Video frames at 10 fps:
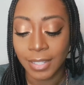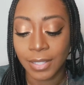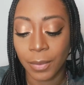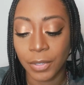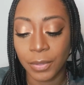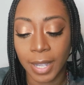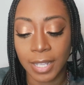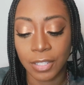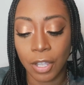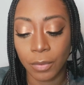So when you
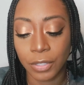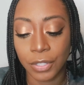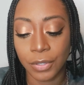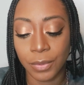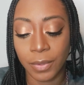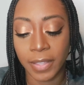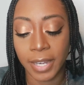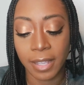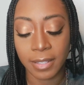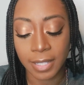guys go to the
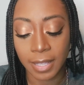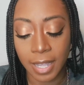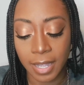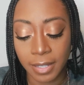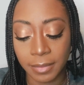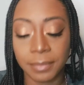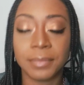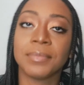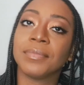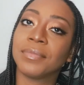nail salon,
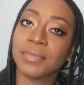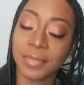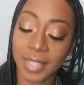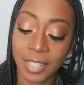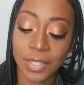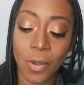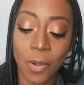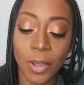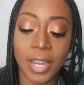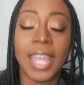it's
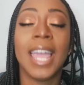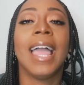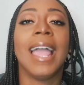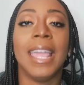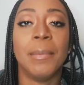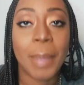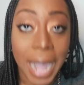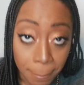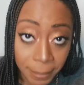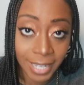on and
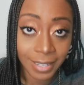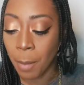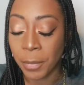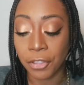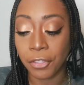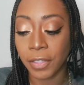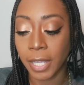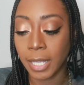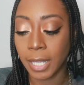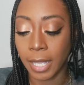popping. Another
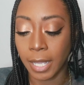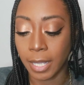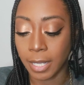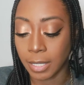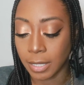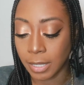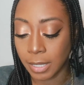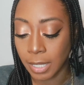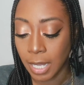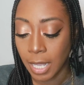thing
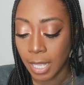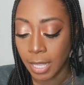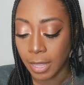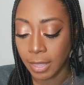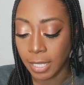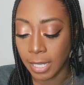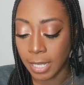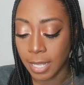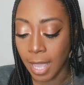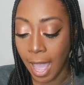is
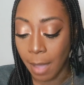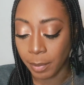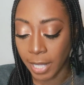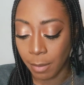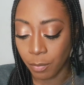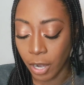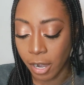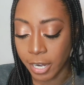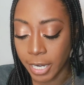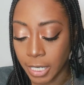the app
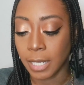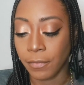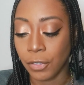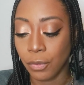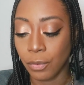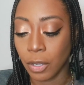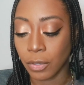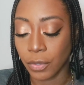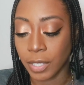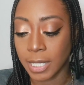library. If you go,
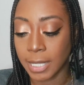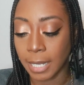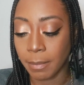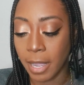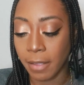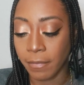so this is like my